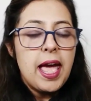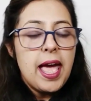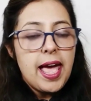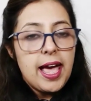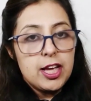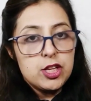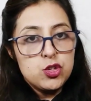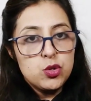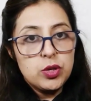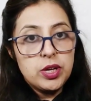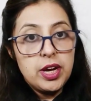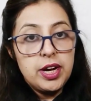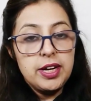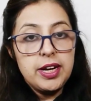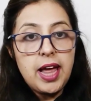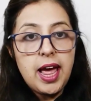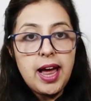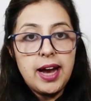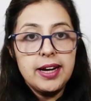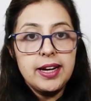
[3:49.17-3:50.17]
Educate
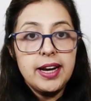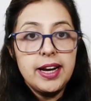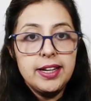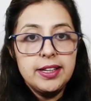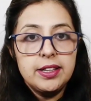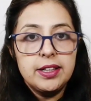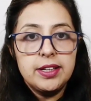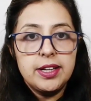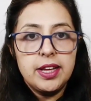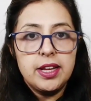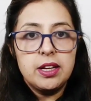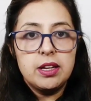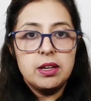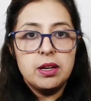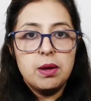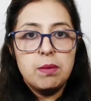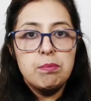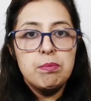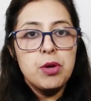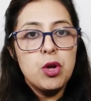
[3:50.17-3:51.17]
and entertain.
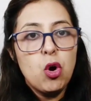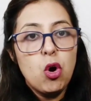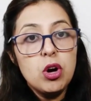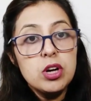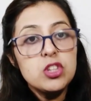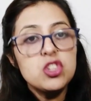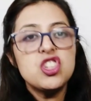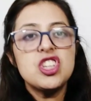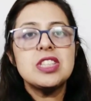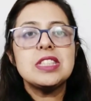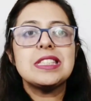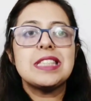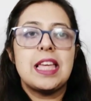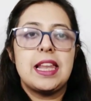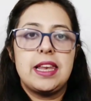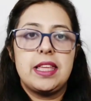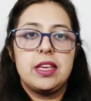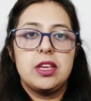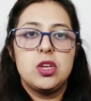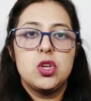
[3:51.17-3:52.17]
Beyond just
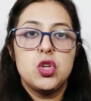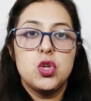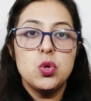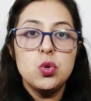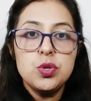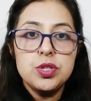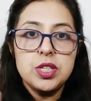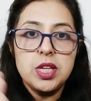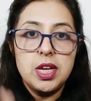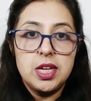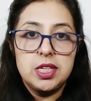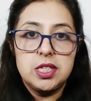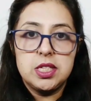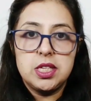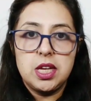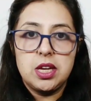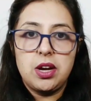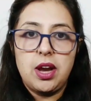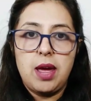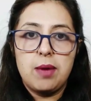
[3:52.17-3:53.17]
selling, use the
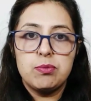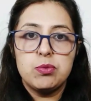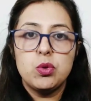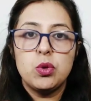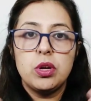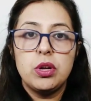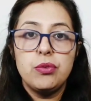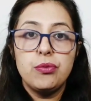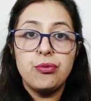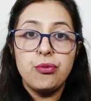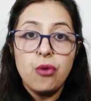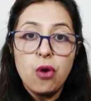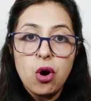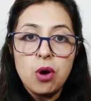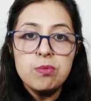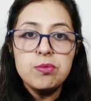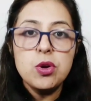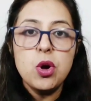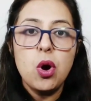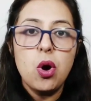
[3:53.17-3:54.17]
Instagram to
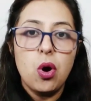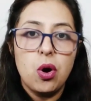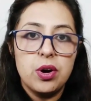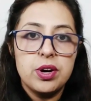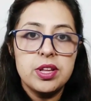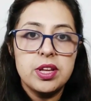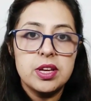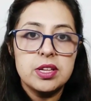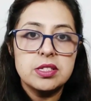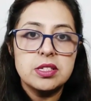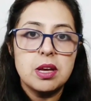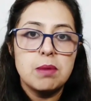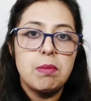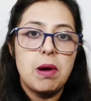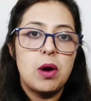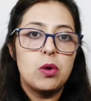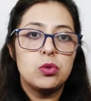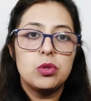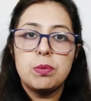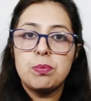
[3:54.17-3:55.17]
inform your audience
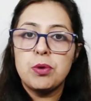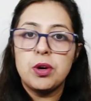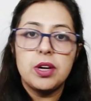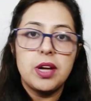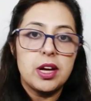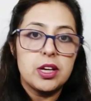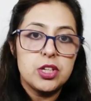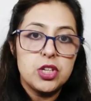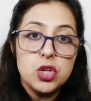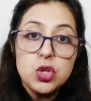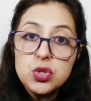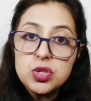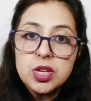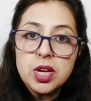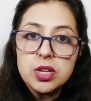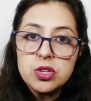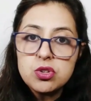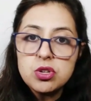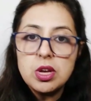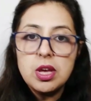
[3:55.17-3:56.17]
about the product
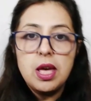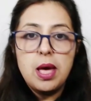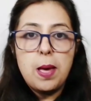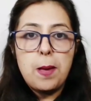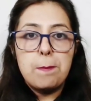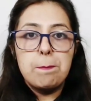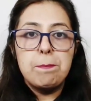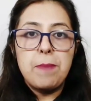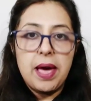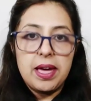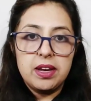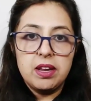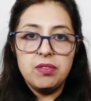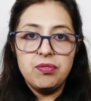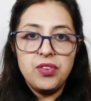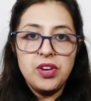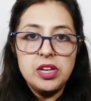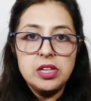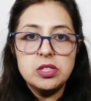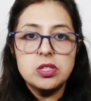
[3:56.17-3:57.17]
usage,
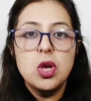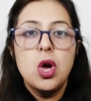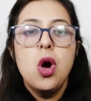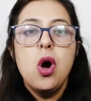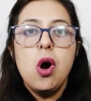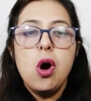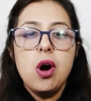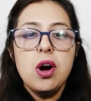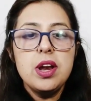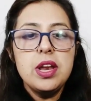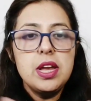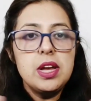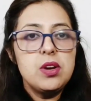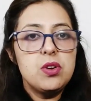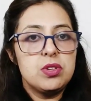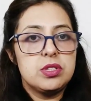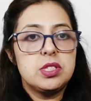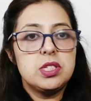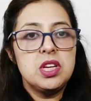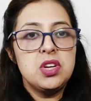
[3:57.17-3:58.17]
benefits, or
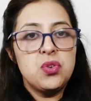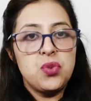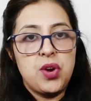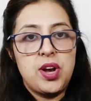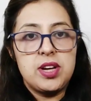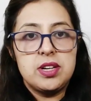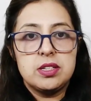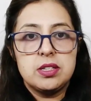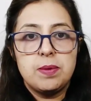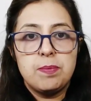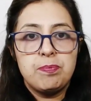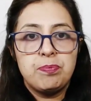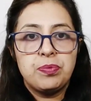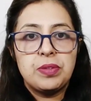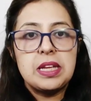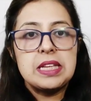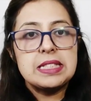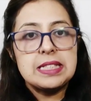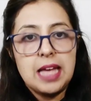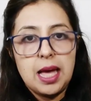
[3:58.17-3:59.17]
industry trends.
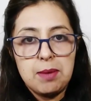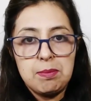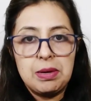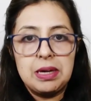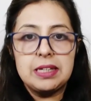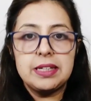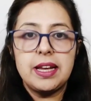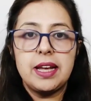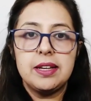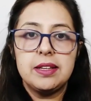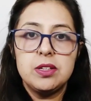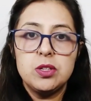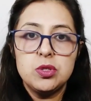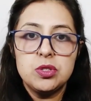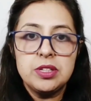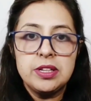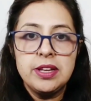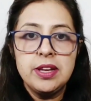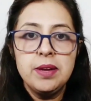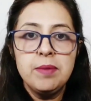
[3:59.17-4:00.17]

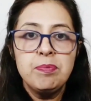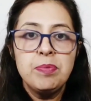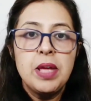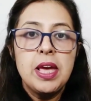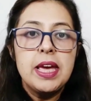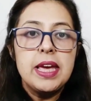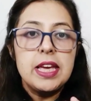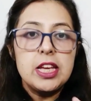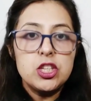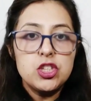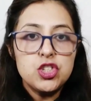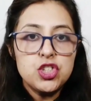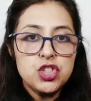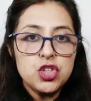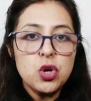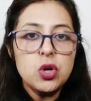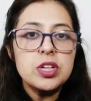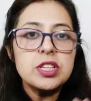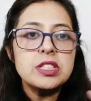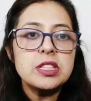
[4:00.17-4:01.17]
Simultaneously,
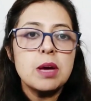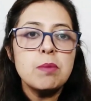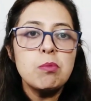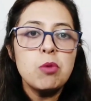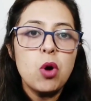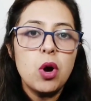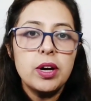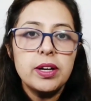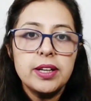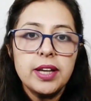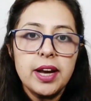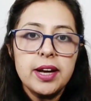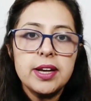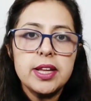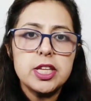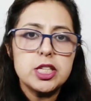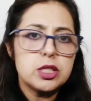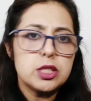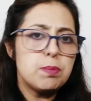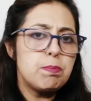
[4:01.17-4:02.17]
ensure some
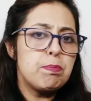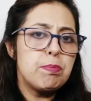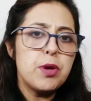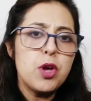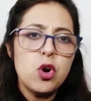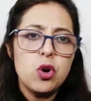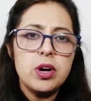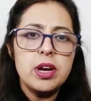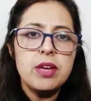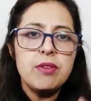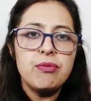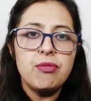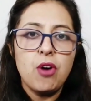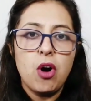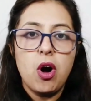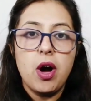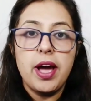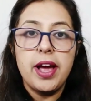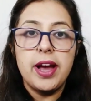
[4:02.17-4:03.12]
content is purely for